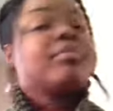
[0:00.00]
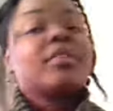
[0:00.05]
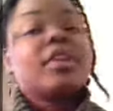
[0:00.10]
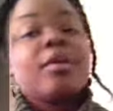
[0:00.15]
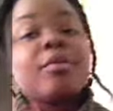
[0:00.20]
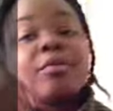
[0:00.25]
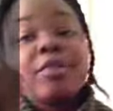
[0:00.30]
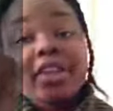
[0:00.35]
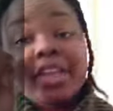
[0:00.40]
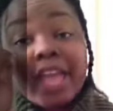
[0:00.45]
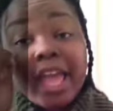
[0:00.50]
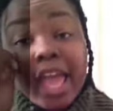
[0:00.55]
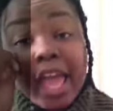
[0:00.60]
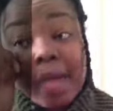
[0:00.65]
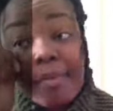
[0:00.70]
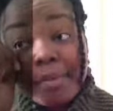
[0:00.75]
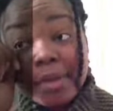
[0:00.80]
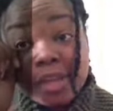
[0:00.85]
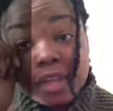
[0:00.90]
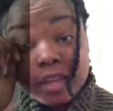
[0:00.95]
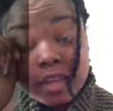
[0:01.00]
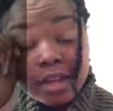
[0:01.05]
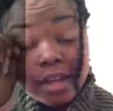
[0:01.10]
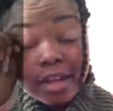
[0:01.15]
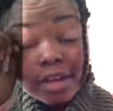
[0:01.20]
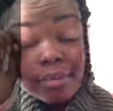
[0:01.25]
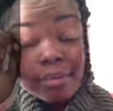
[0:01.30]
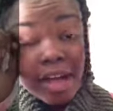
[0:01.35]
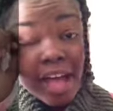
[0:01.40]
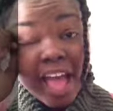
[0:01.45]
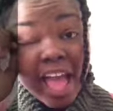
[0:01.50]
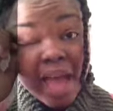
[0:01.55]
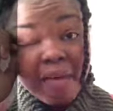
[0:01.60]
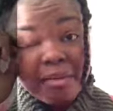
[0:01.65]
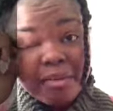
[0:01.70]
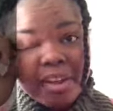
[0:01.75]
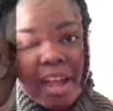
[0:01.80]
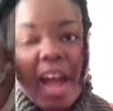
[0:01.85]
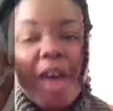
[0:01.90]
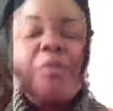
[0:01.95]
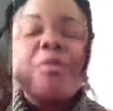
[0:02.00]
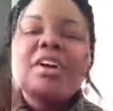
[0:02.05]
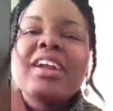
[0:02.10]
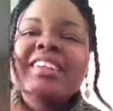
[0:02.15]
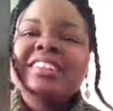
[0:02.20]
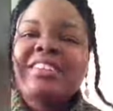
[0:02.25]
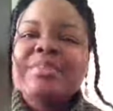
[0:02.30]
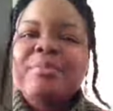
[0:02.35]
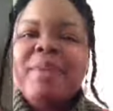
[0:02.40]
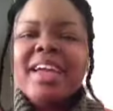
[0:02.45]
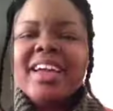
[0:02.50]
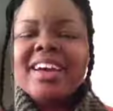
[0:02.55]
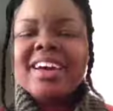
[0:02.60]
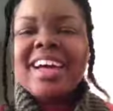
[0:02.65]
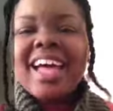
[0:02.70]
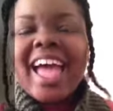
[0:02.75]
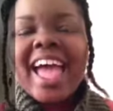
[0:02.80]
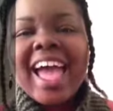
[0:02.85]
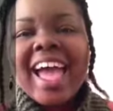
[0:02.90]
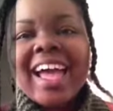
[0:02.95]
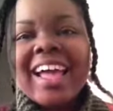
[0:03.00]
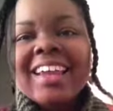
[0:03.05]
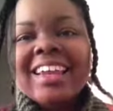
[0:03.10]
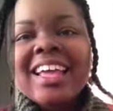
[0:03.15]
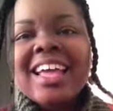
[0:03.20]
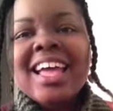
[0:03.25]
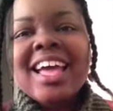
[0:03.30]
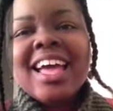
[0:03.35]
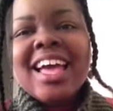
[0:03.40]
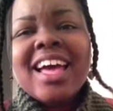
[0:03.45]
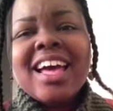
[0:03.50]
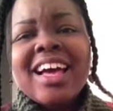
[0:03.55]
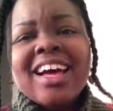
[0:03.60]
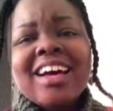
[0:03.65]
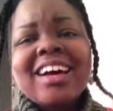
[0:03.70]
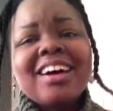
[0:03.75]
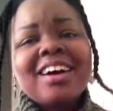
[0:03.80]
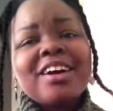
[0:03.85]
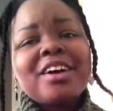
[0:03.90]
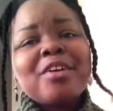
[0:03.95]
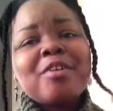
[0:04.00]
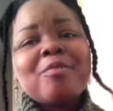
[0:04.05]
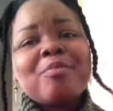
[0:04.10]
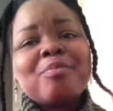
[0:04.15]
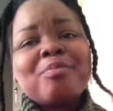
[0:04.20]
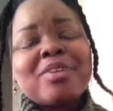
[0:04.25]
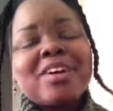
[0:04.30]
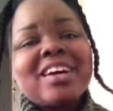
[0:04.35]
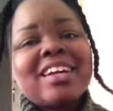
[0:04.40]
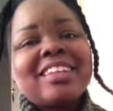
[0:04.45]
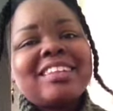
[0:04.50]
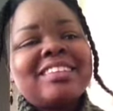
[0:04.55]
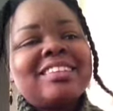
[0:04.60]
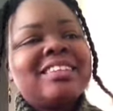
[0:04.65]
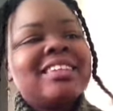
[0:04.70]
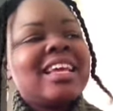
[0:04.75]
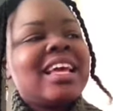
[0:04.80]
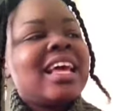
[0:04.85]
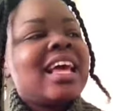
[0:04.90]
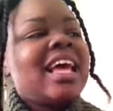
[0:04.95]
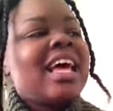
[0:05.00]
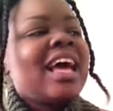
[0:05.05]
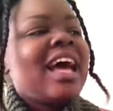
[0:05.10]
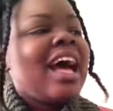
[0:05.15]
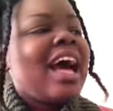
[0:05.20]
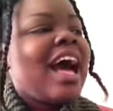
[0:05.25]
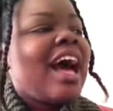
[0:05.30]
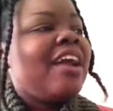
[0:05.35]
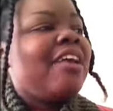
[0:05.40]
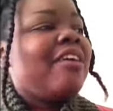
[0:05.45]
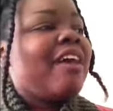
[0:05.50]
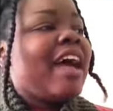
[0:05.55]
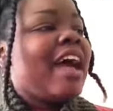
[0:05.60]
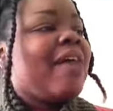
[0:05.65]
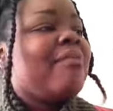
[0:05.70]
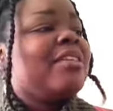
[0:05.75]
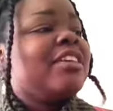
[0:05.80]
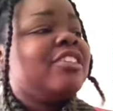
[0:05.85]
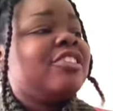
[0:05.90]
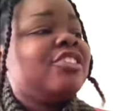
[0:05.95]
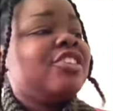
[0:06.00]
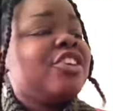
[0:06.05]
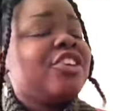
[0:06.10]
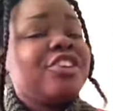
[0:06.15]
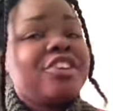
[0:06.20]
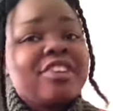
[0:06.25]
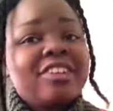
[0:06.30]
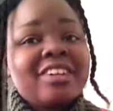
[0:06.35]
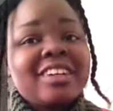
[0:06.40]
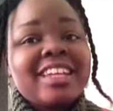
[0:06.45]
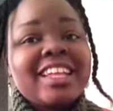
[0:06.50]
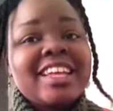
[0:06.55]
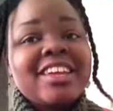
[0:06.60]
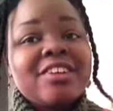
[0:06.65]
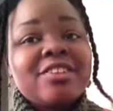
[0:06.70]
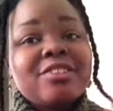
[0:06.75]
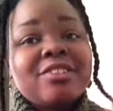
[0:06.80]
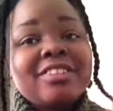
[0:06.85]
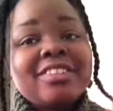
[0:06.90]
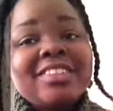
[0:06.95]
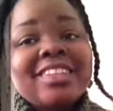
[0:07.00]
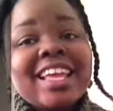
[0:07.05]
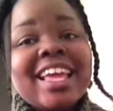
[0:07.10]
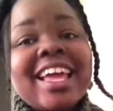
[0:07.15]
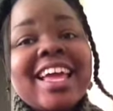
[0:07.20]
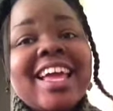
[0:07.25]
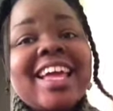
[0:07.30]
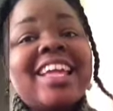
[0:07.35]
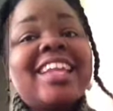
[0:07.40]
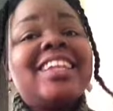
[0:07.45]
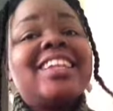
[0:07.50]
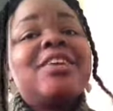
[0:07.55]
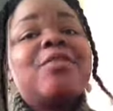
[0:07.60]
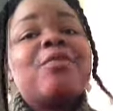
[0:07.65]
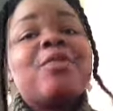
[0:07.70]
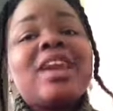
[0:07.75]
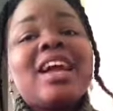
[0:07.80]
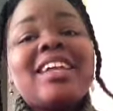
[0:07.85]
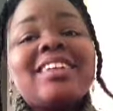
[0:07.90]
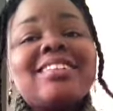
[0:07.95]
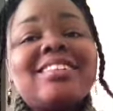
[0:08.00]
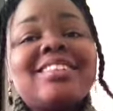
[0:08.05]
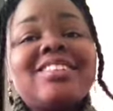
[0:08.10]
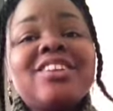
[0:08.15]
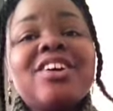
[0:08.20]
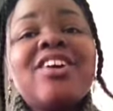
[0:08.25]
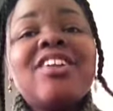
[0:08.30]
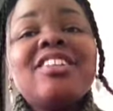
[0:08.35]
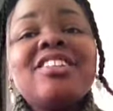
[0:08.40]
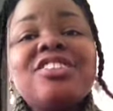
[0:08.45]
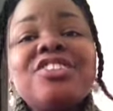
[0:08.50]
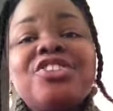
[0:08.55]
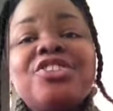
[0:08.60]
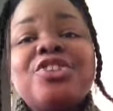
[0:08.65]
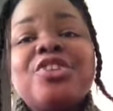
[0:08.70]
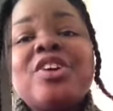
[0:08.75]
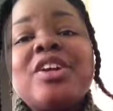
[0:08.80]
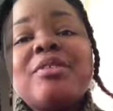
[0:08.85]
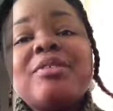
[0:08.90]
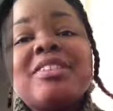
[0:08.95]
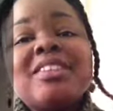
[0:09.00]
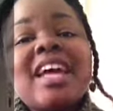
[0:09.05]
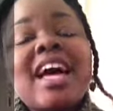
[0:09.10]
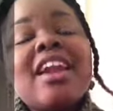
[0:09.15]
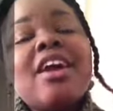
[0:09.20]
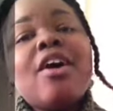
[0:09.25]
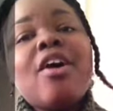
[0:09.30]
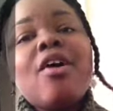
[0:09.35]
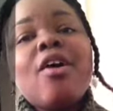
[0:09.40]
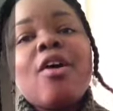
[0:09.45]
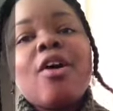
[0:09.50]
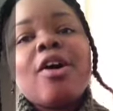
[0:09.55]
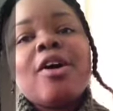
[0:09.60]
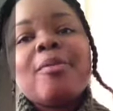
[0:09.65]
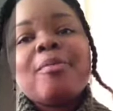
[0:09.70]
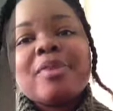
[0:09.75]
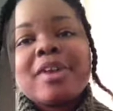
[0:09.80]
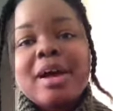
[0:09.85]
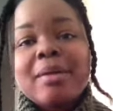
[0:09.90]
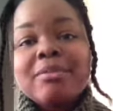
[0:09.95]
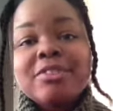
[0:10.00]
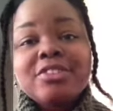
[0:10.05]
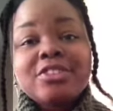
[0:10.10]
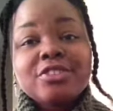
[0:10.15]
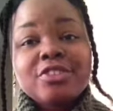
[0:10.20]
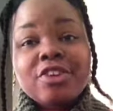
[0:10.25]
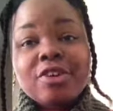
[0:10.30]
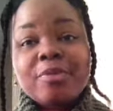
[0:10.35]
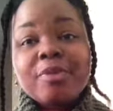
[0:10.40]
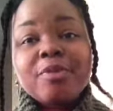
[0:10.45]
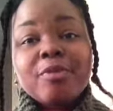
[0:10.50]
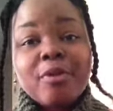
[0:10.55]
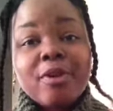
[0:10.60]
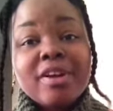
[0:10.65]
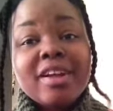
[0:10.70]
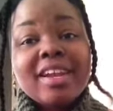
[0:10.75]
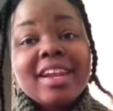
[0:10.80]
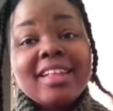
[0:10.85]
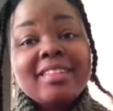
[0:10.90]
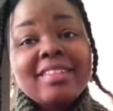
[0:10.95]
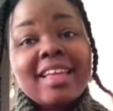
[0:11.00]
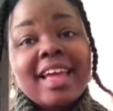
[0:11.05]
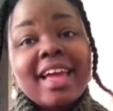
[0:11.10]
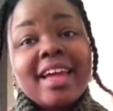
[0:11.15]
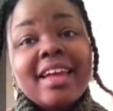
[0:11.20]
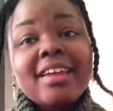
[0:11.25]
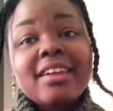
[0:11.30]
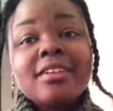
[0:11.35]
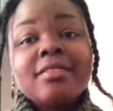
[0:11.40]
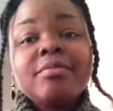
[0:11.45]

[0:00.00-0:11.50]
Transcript: I'm really happy. I wanted to make a hat, but I don't have any circular needles, and when I started to do it, it was kind of hard, but I'm still going to be working at that.